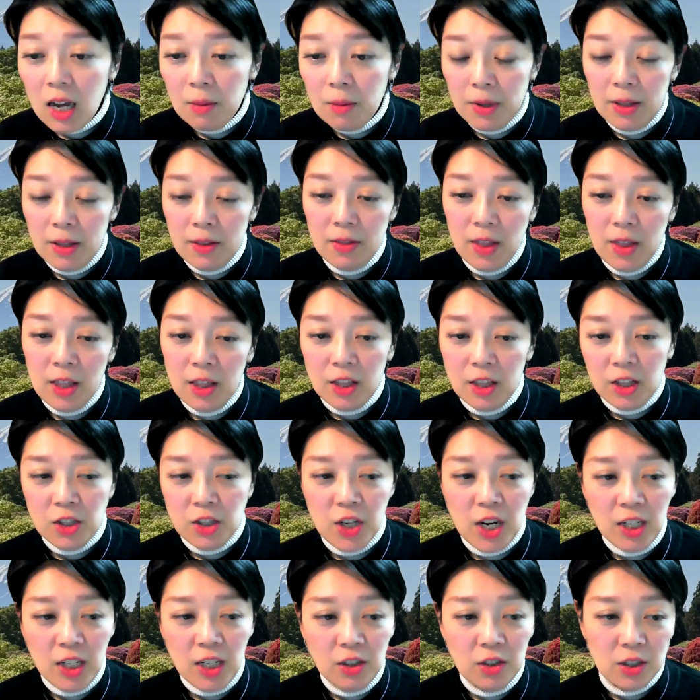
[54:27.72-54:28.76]
I mean, the
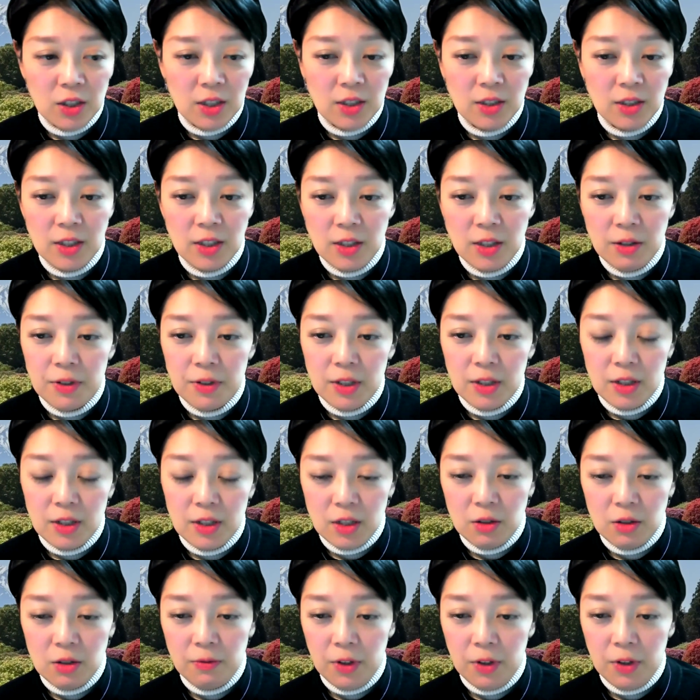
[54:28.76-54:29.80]
genders, the
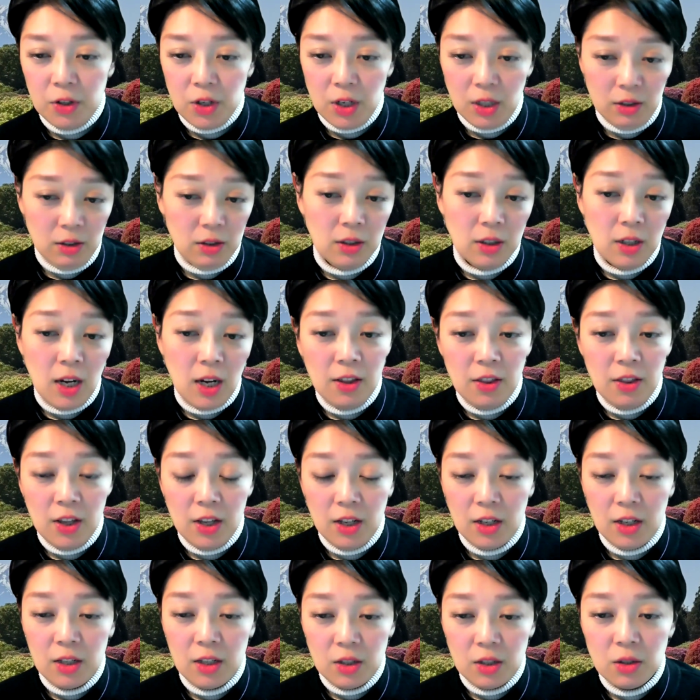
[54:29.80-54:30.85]
differences of the gender, I
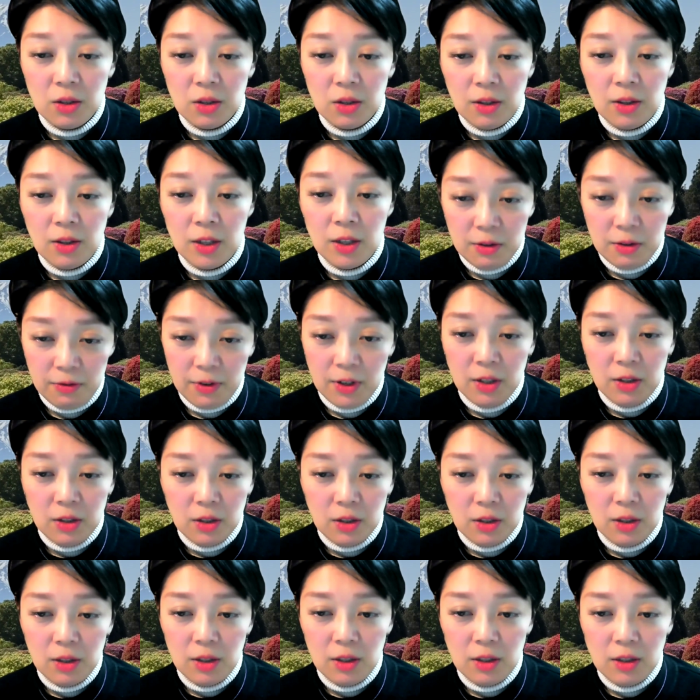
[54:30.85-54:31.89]
think is the
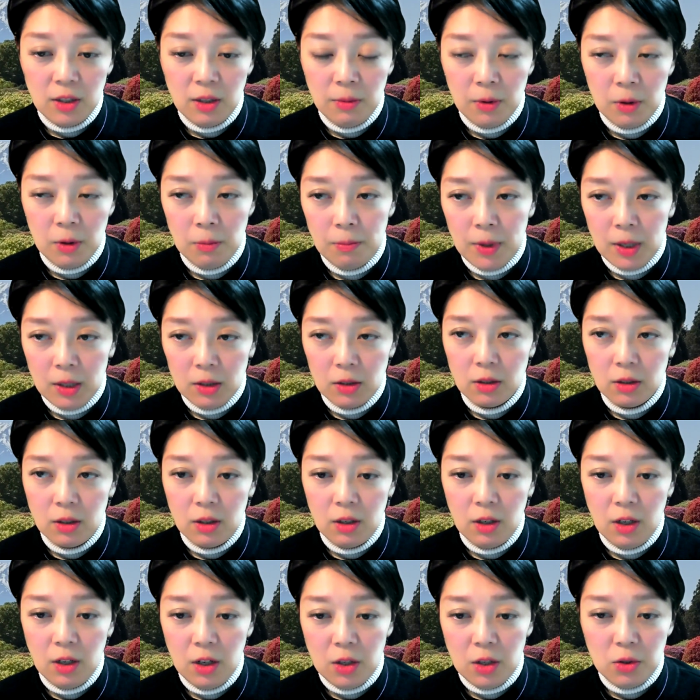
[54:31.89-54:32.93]
different development.
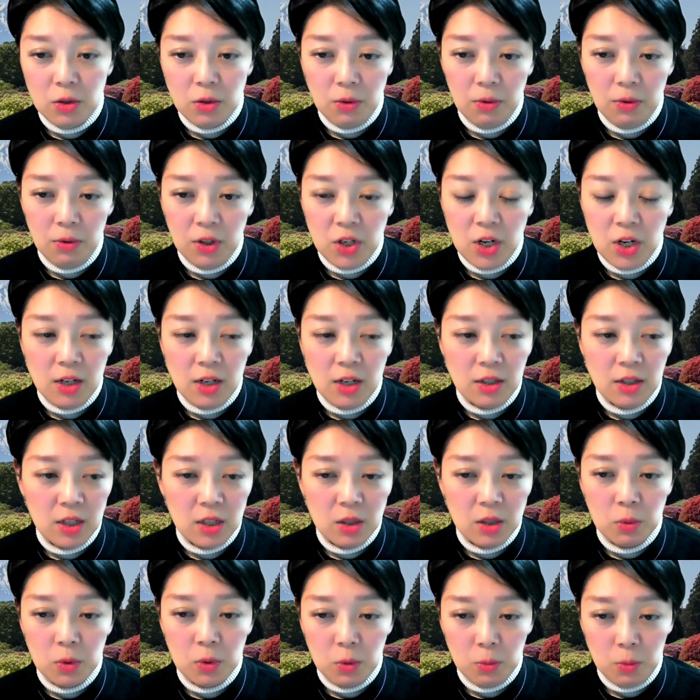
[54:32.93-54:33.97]
So the
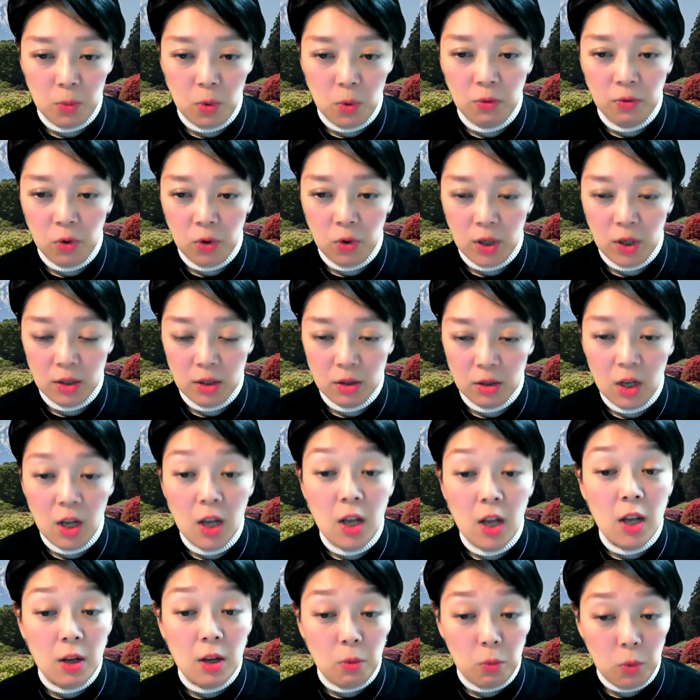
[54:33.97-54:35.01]
JRCS was more focused,
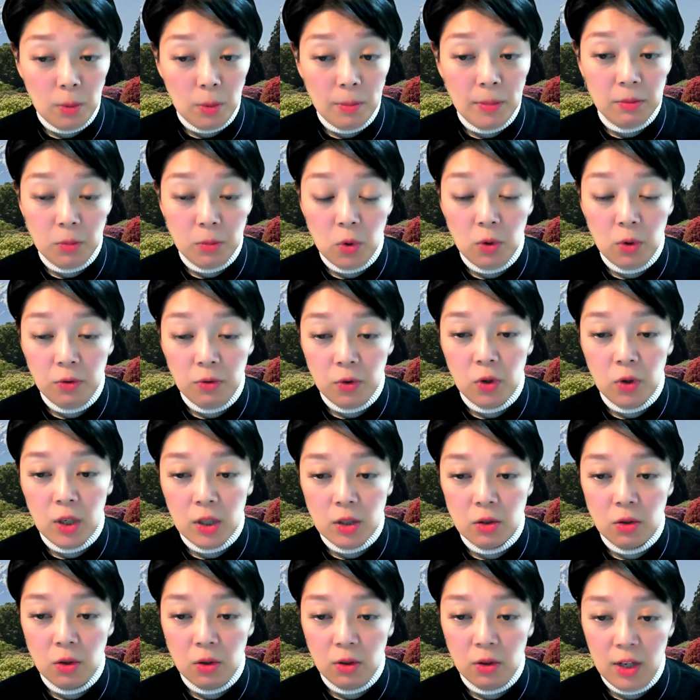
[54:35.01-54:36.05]
women more
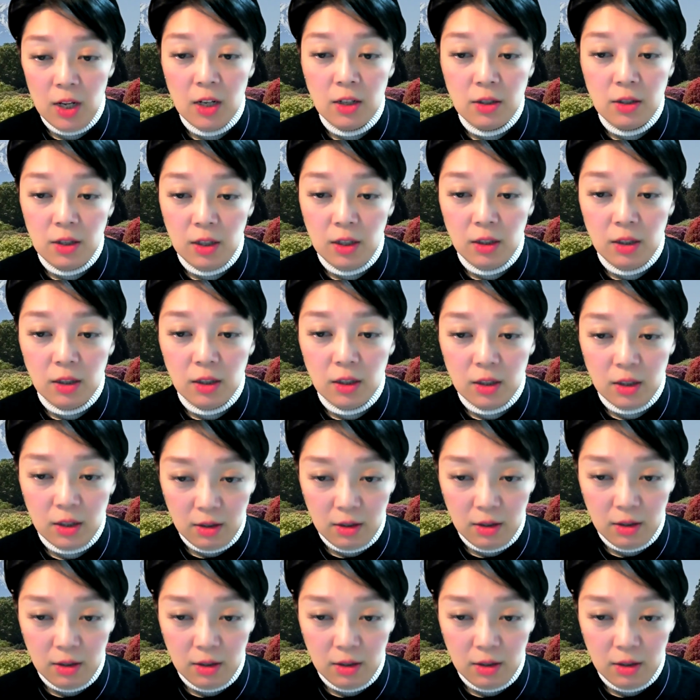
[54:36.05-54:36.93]
focused on nursing